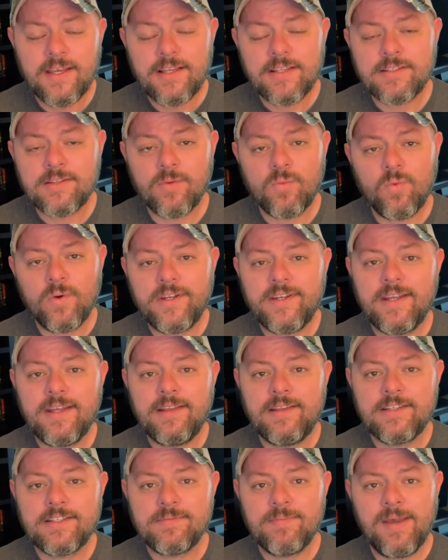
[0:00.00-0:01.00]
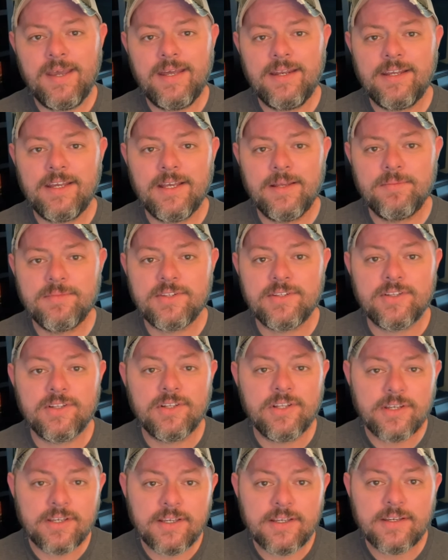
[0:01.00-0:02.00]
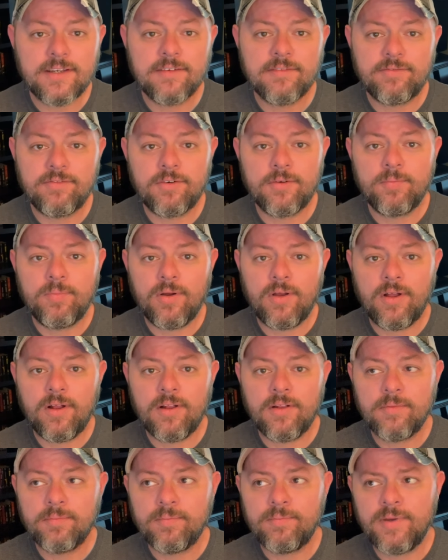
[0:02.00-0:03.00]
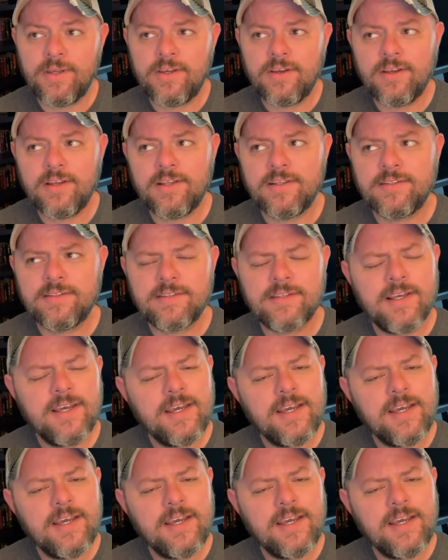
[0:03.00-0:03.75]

So one day this man comes looking for Paul because